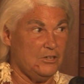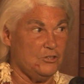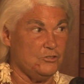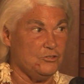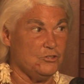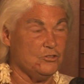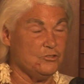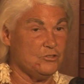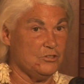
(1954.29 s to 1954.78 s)

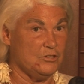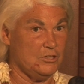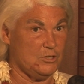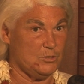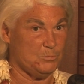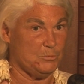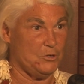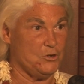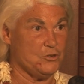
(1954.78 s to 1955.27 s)
due to the
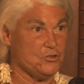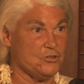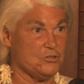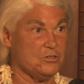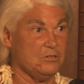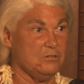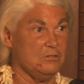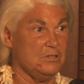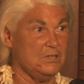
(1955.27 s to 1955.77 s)
exposure
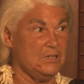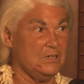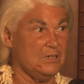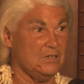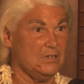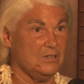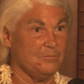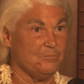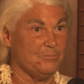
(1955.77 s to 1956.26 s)
to the
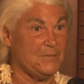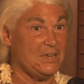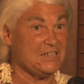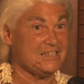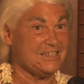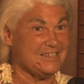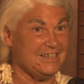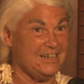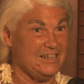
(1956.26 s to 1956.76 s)

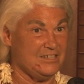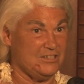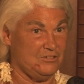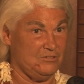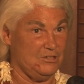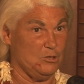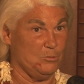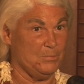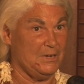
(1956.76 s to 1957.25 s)
pesticides
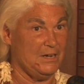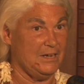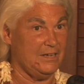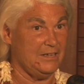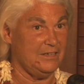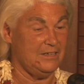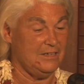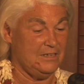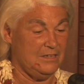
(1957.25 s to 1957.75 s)

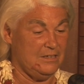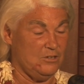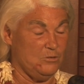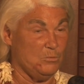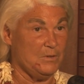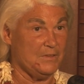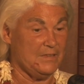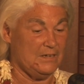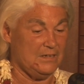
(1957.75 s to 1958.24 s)
nearby
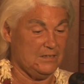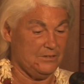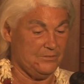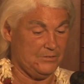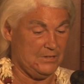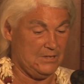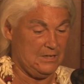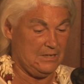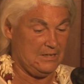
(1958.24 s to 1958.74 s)
where they live.
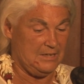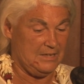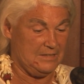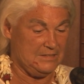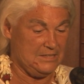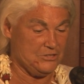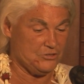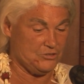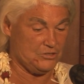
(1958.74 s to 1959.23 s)

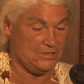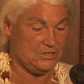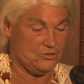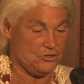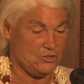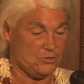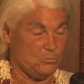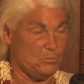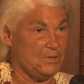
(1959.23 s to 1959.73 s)
And this is
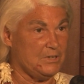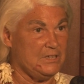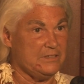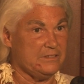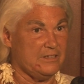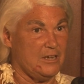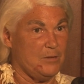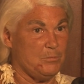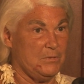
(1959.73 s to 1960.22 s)
just one
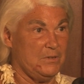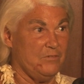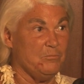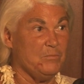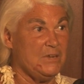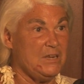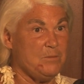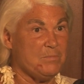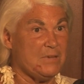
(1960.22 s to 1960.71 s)
example of
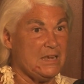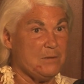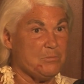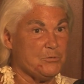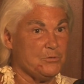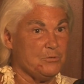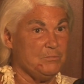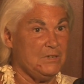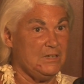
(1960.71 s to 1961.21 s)
many
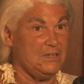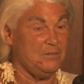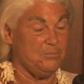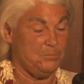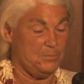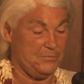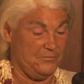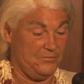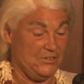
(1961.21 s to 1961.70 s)

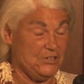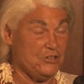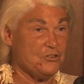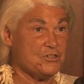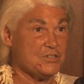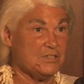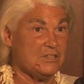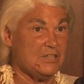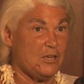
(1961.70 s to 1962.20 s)

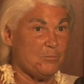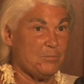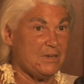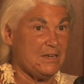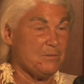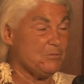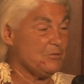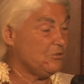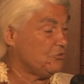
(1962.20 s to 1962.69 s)
figures in that
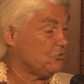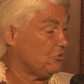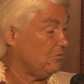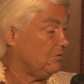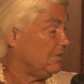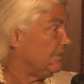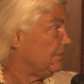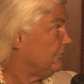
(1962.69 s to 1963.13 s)
paper showing